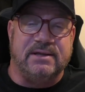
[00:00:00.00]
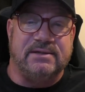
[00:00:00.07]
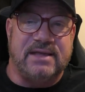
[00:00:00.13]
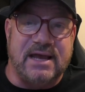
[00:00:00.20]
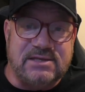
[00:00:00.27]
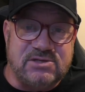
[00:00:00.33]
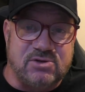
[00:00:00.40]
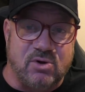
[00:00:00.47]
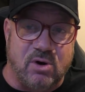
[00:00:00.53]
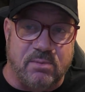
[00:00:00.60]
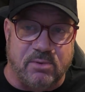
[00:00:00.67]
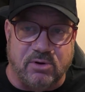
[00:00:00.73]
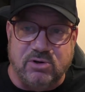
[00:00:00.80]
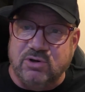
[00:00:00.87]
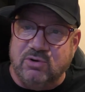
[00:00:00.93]
that's
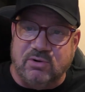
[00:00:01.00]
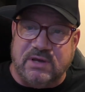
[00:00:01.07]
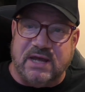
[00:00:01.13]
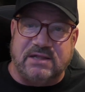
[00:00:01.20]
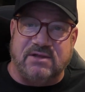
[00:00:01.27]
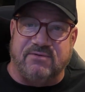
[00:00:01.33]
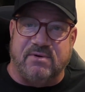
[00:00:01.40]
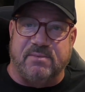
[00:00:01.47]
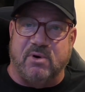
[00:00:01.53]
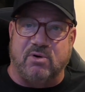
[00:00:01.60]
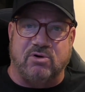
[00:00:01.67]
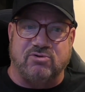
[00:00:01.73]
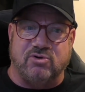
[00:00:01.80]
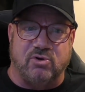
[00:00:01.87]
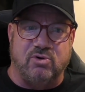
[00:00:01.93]
normal. You don't get the
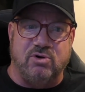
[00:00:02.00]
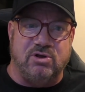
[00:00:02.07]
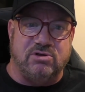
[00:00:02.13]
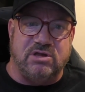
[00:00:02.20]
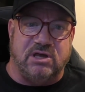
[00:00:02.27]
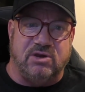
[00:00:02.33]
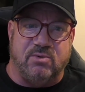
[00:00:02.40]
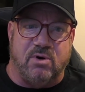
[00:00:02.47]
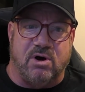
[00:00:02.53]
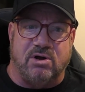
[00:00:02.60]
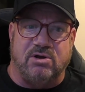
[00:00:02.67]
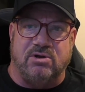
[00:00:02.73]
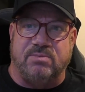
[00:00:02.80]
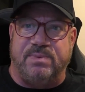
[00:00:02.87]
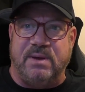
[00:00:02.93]
remote control. Who do you think you
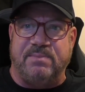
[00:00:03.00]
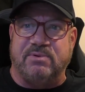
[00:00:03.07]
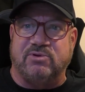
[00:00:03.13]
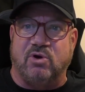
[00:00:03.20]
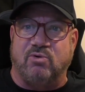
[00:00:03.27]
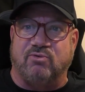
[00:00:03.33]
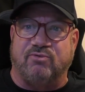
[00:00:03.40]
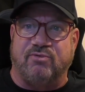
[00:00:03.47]
are? People don't